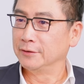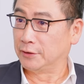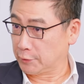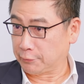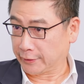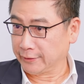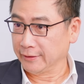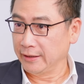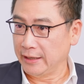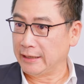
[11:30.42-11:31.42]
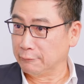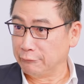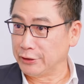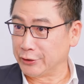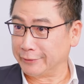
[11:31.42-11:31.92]
district in the
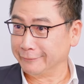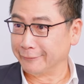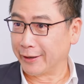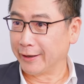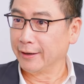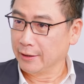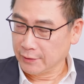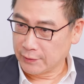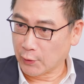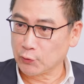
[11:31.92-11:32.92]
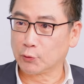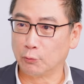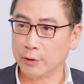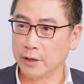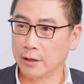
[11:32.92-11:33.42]
region, right? South
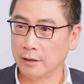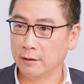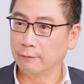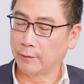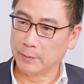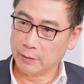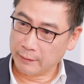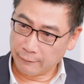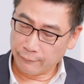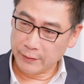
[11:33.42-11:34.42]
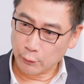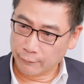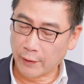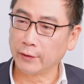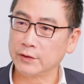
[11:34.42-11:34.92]
Korea from your
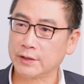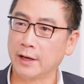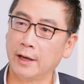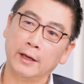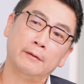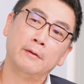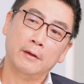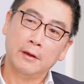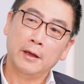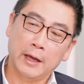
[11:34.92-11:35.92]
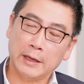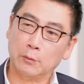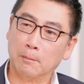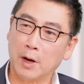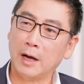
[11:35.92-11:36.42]
father's side and
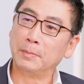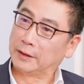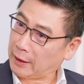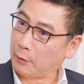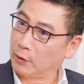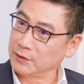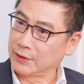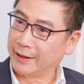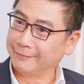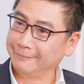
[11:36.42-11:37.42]
your mom at the Taiwan side,